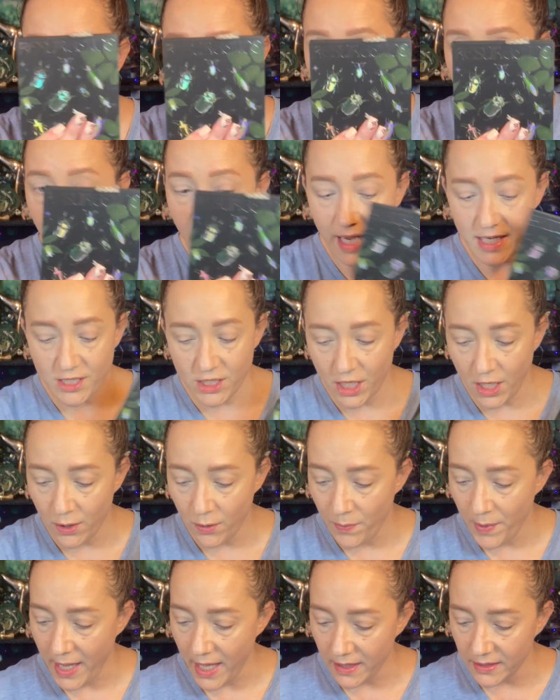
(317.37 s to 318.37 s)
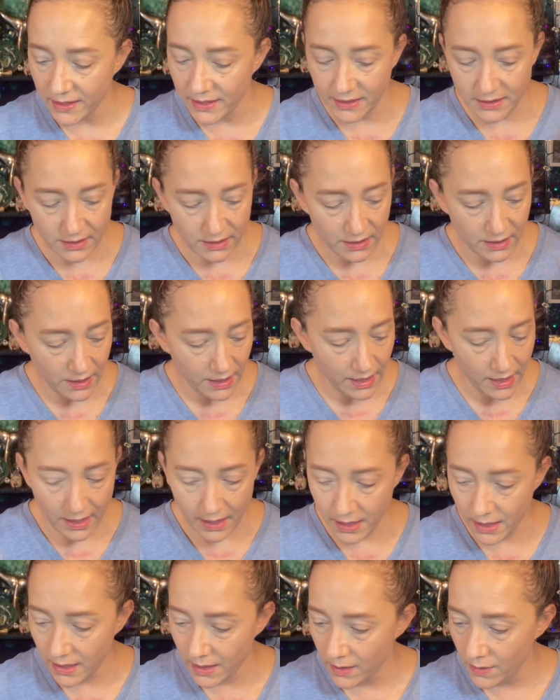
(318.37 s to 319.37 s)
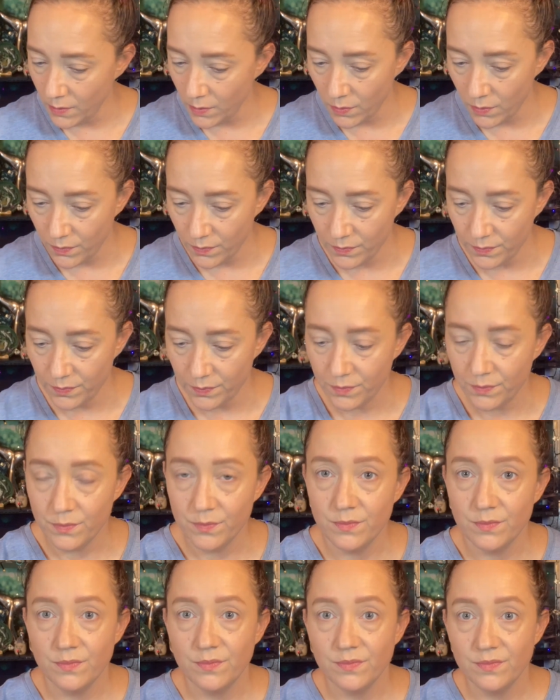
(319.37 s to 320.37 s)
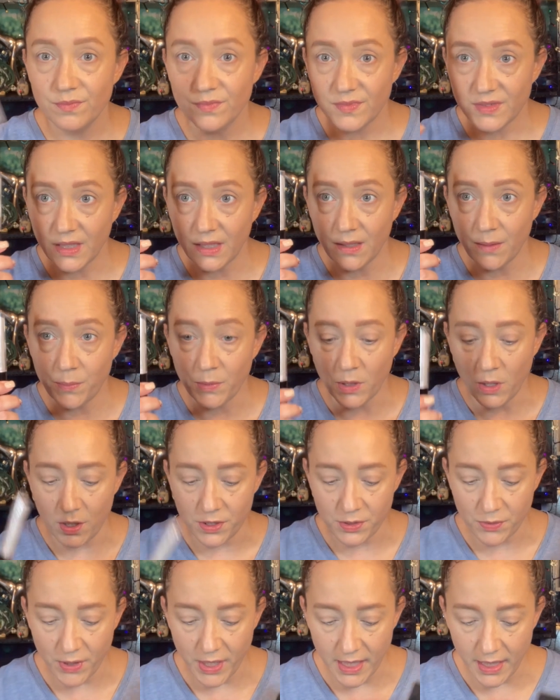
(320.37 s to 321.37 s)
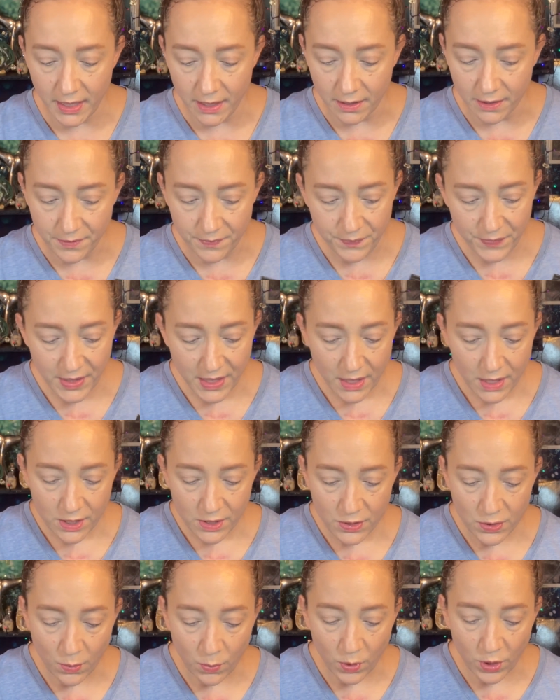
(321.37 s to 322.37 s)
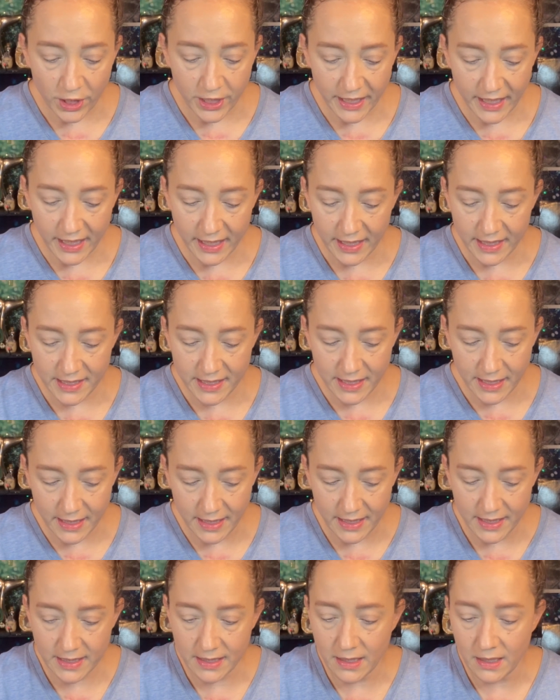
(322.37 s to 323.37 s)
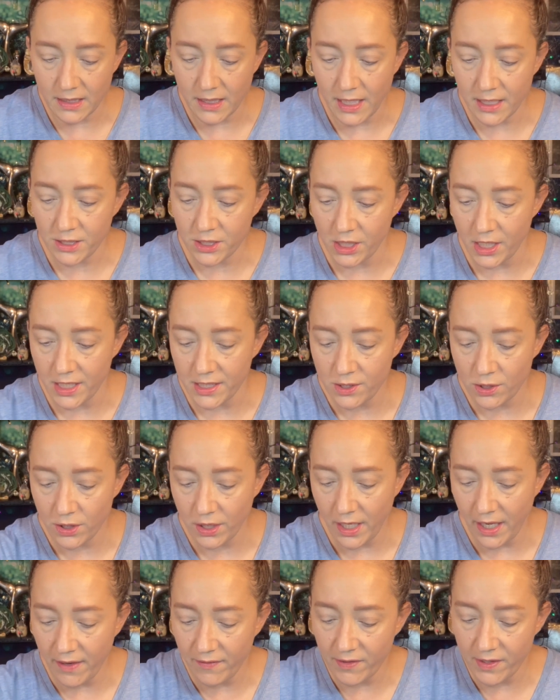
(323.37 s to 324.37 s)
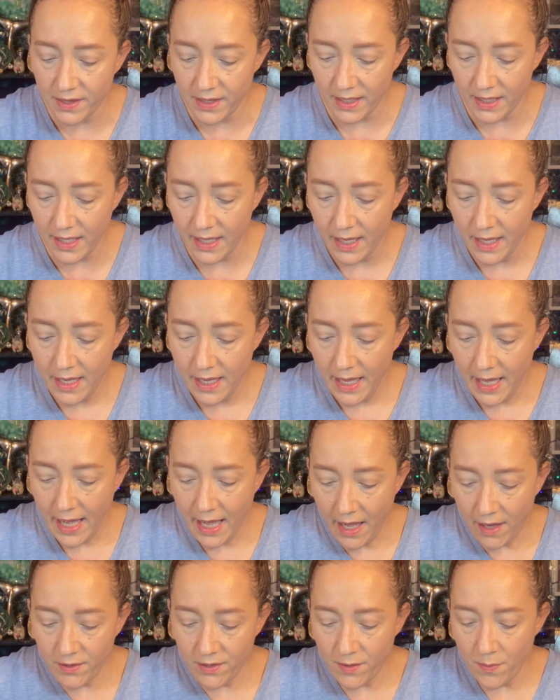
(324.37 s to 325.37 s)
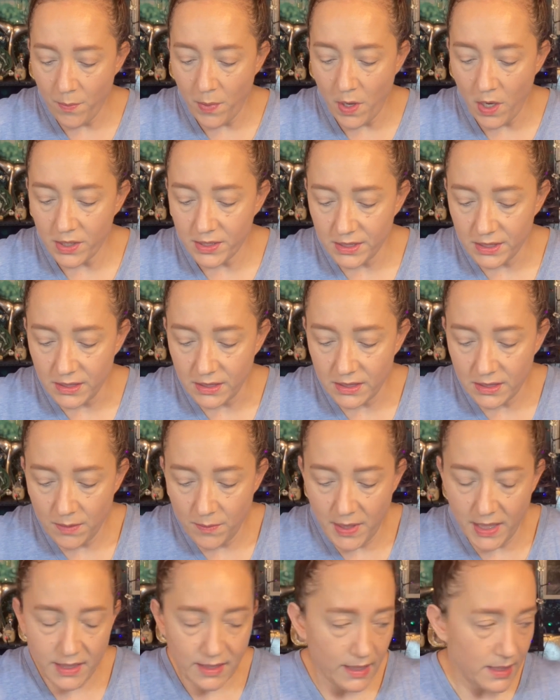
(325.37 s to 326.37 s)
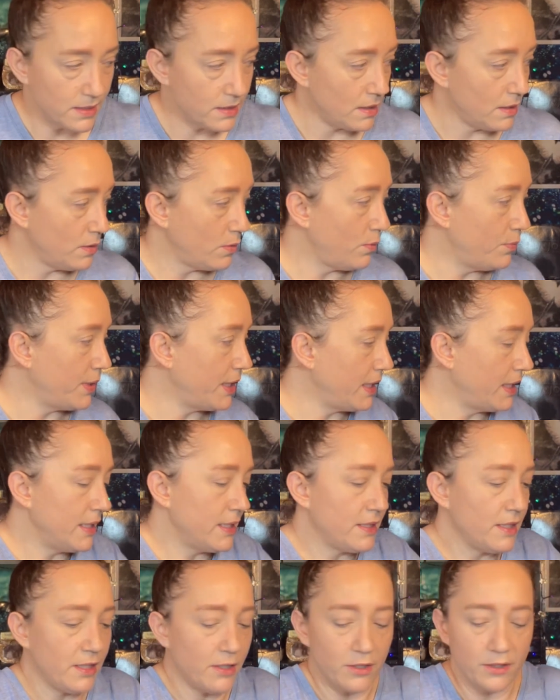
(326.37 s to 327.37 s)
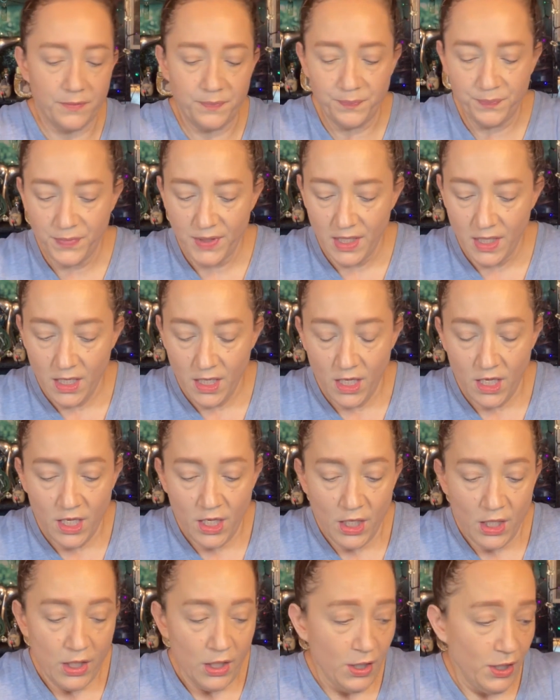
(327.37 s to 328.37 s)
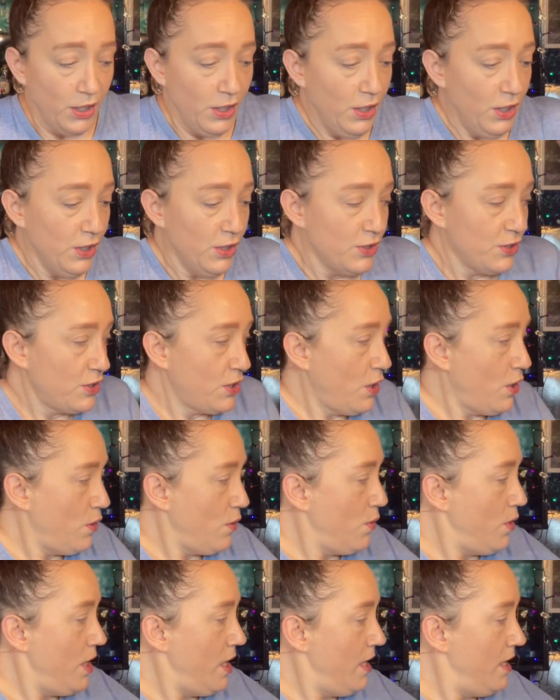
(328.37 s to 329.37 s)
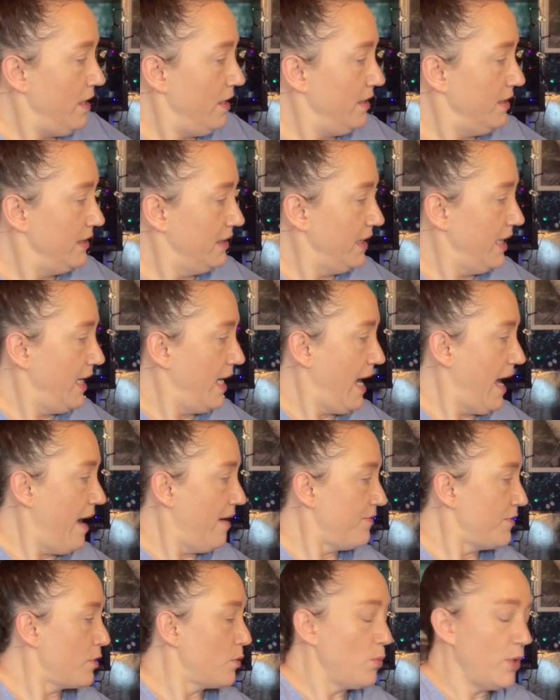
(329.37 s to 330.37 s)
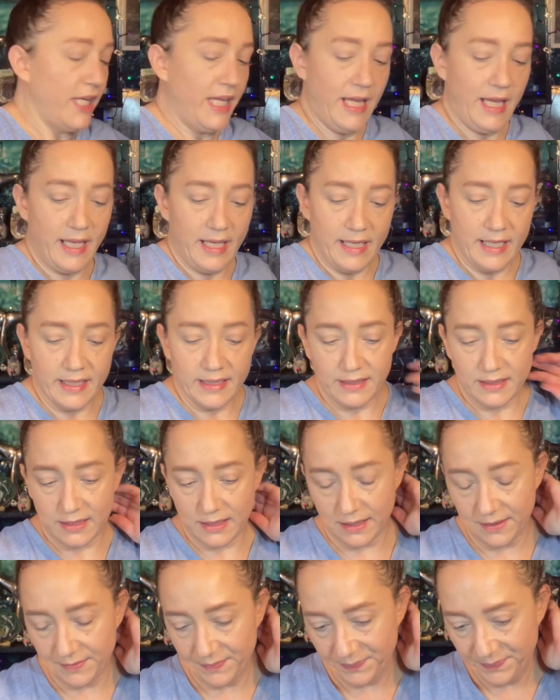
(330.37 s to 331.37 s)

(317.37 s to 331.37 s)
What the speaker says: the eyeshadow palette, and the lip gloss right here. So we're gonna get into this collection. I took everything out of the boxes to make things a little bit easier. So, like, after we hit,